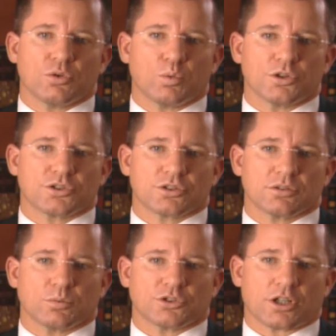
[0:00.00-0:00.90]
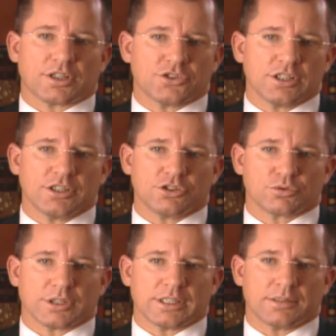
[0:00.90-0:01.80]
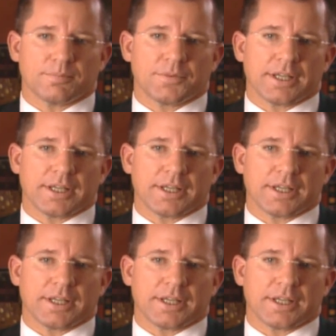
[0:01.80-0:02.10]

was on a city street,